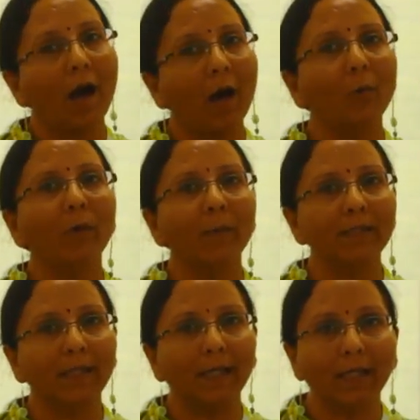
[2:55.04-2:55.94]
how we
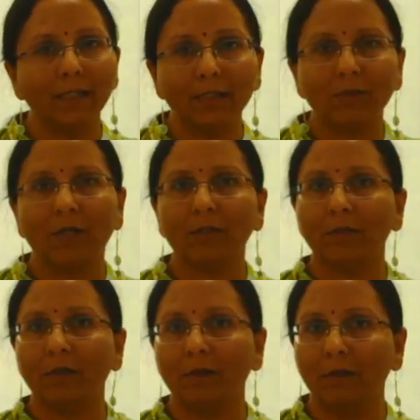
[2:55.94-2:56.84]
basically
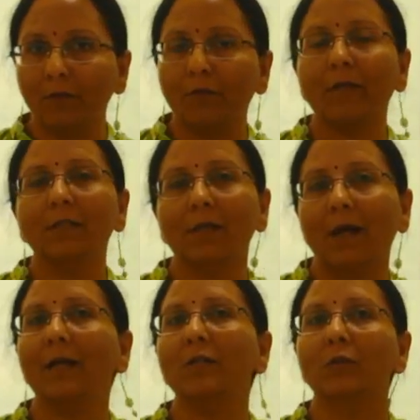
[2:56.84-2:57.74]
construct different
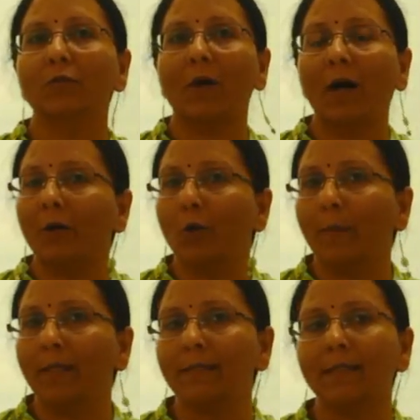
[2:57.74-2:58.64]
kinds of
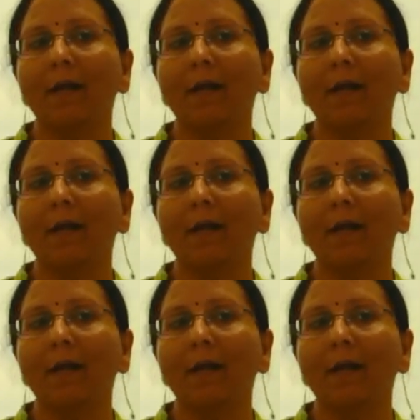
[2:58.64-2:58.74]
arguments,